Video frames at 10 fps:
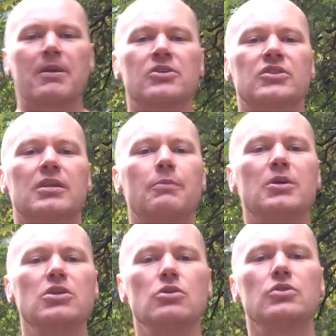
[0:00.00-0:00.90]
So that
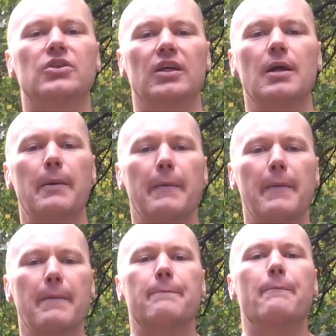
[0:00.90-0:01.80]
we're using
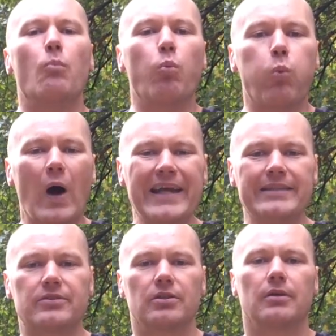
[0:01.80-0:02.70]

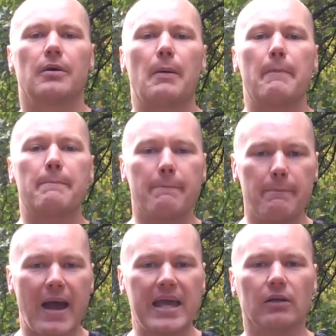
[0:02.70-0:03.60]
white
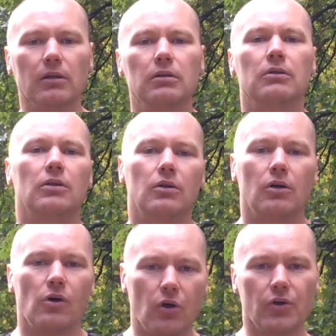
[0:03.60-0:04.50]
male
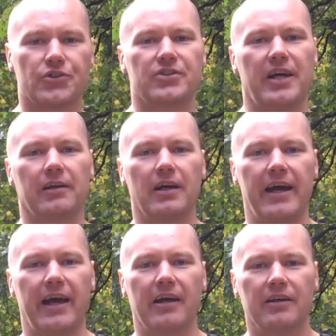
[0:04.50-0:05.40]
horsetail
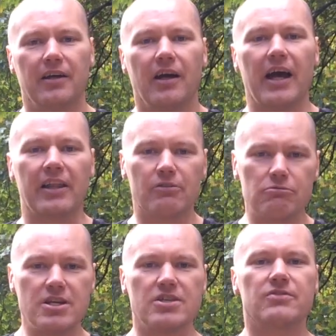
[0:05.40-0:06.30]
hair, and the
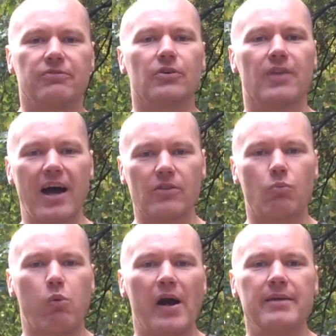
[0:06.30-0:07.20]
reason for that, the
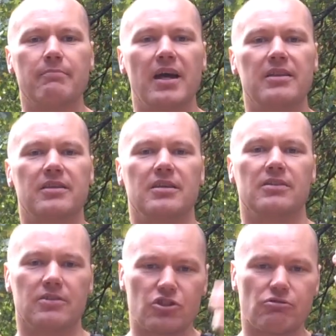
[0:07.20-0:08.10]
white made the
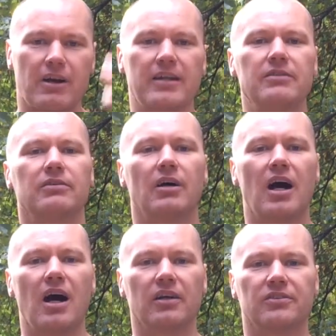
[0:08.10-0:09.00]
strand
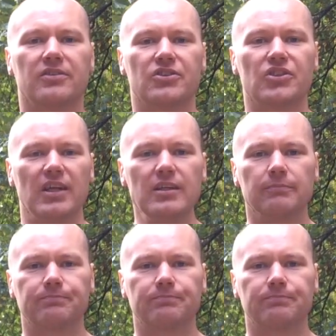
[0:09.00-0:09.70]
harder to see.